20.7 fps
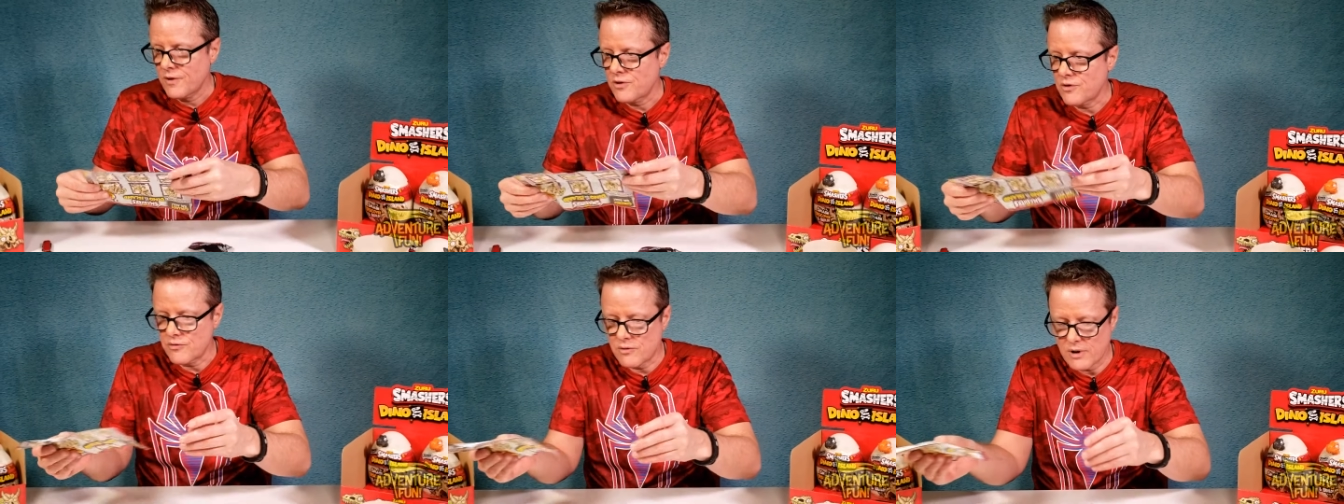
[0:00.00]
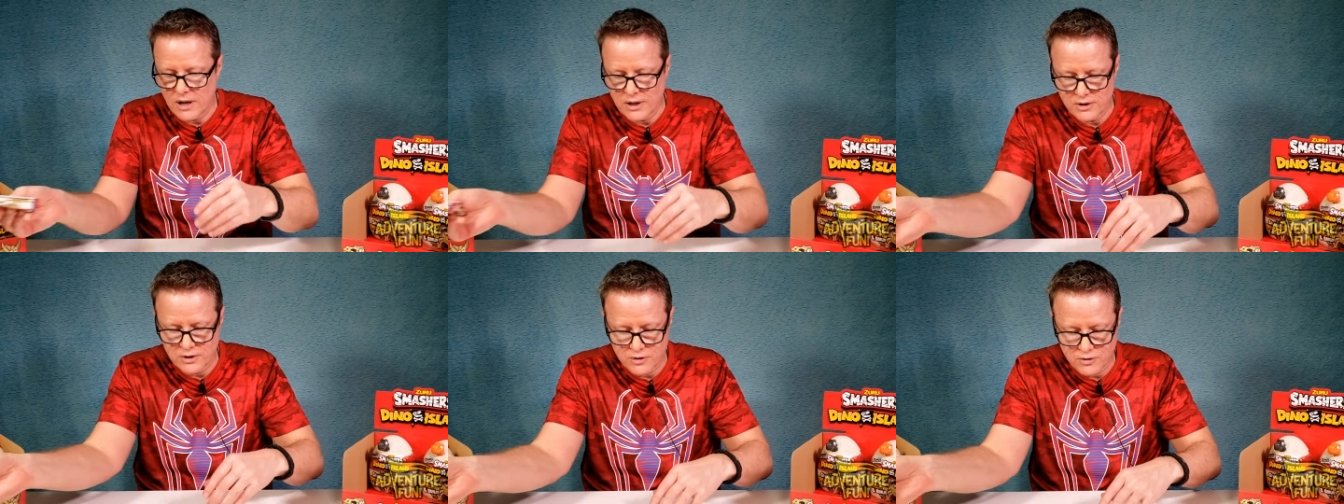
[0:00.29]

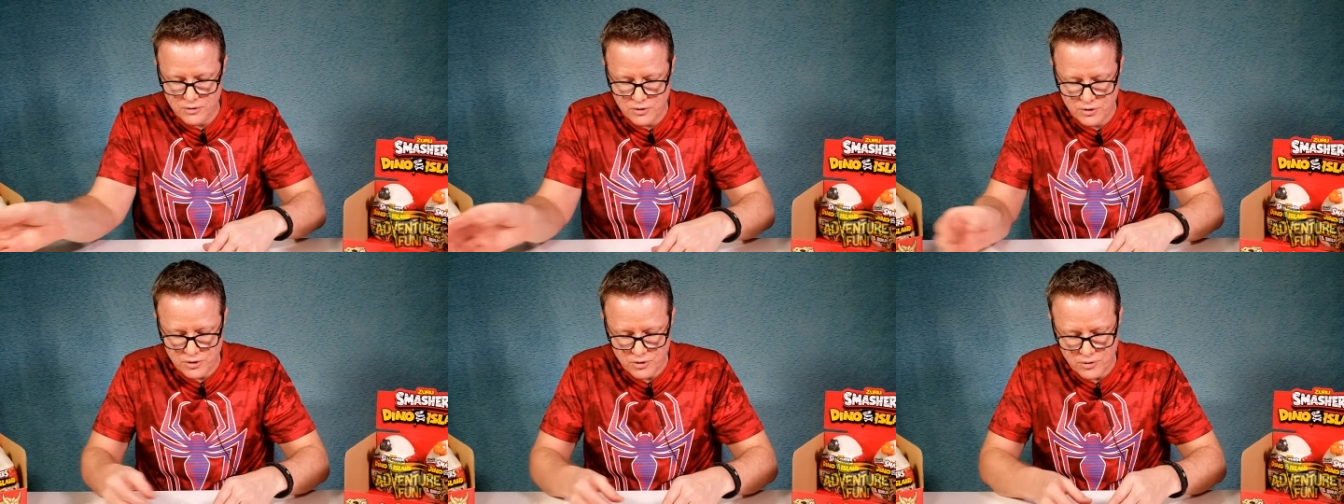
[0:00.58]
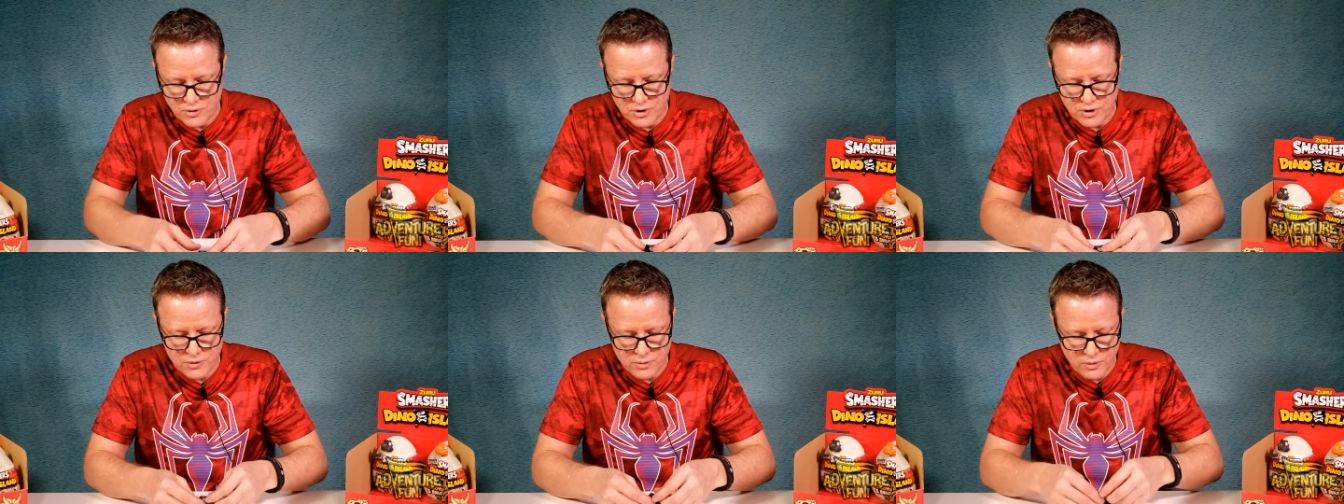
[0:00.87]

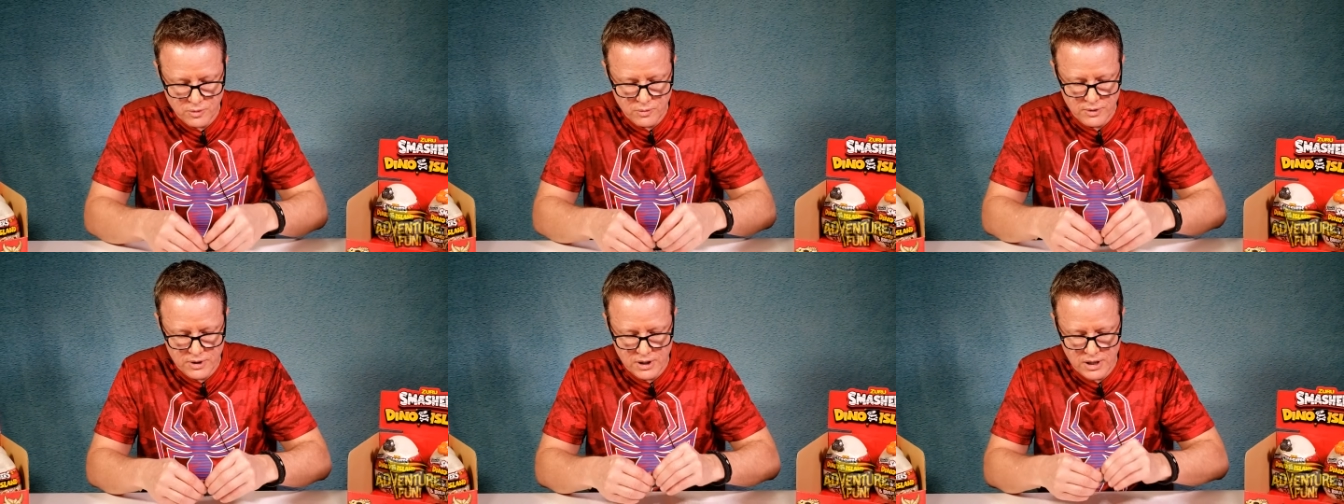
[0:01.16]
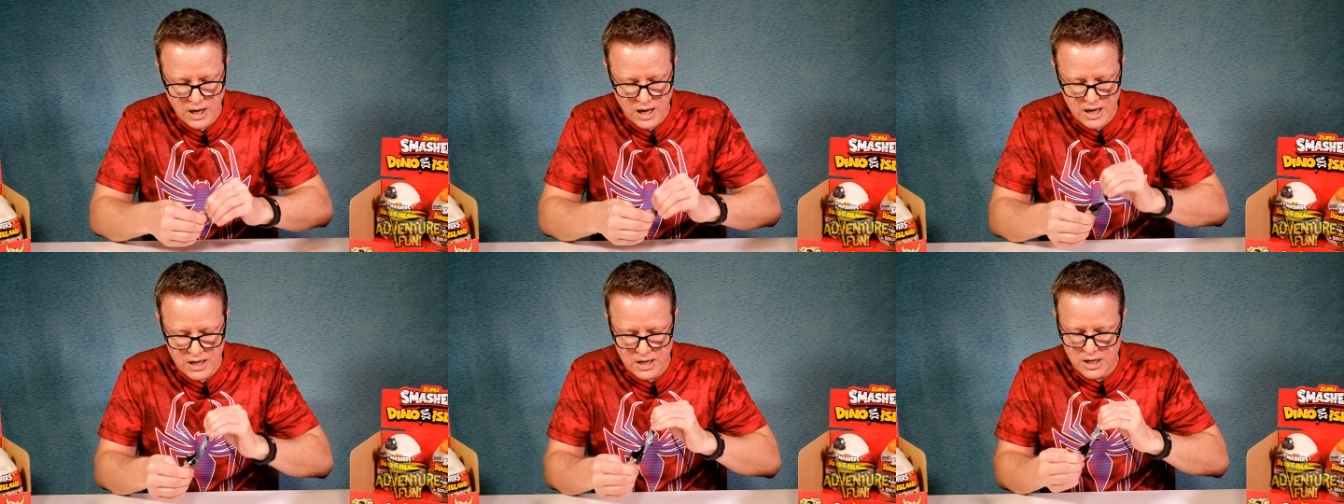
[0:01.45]
The what we
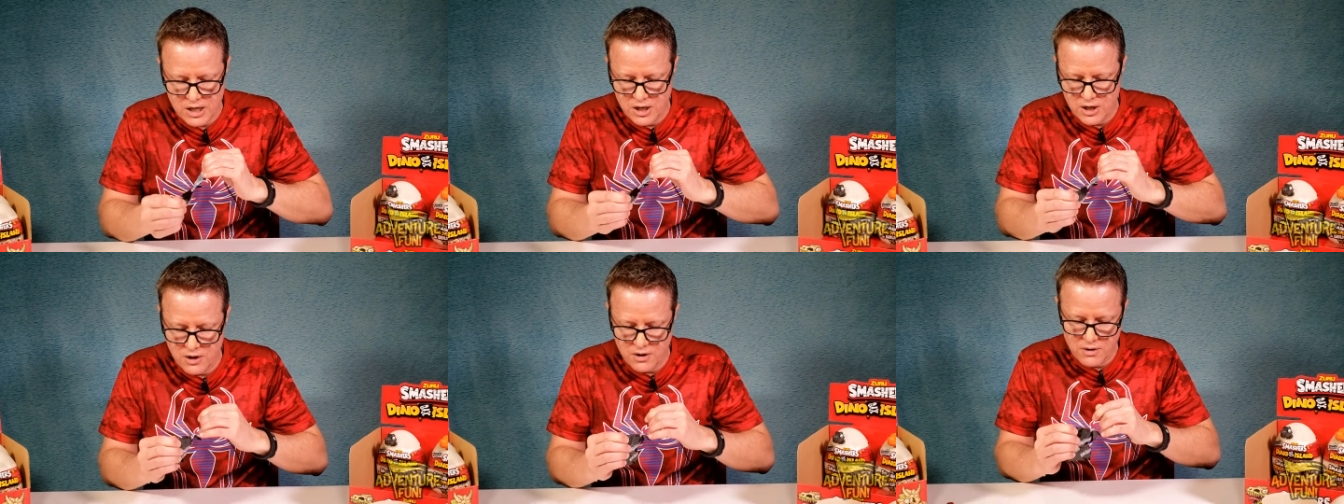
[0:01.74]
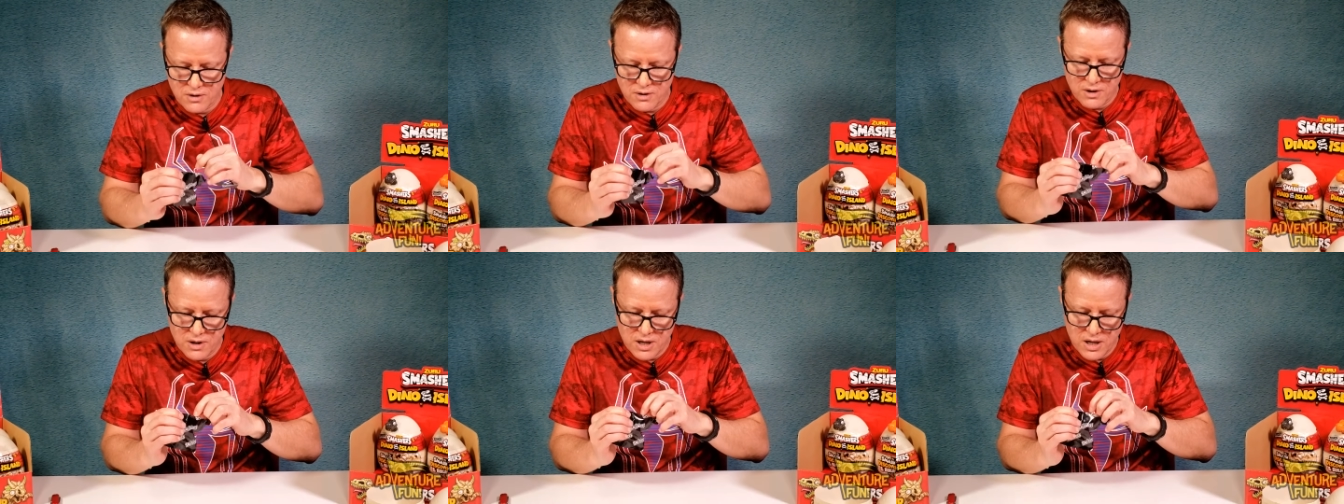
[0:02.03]
got in
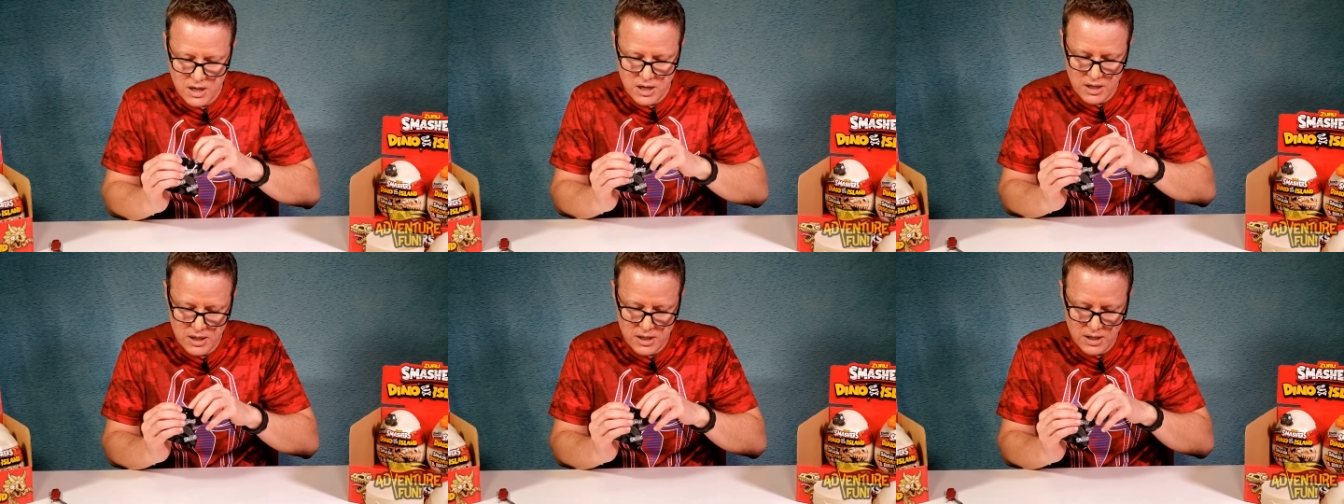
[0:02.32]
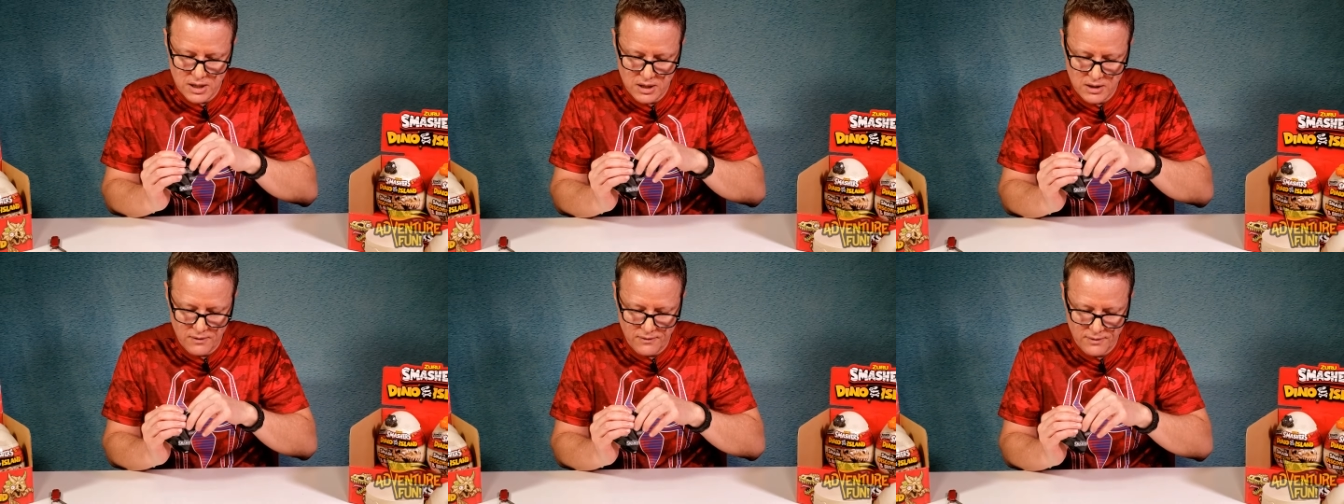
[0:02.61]
here,
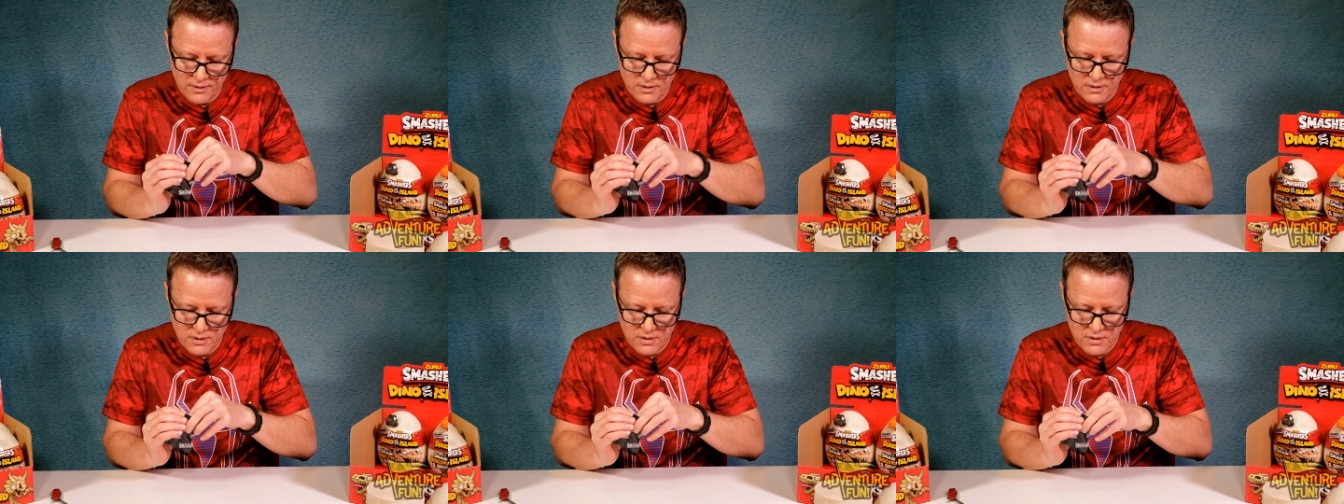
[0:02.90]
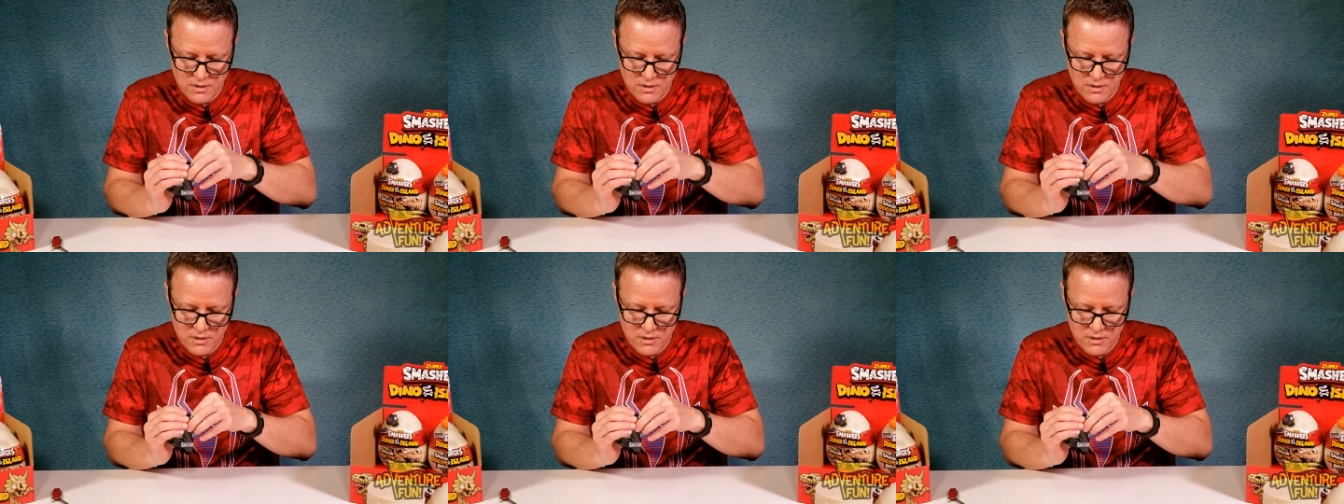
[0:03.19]
anything different?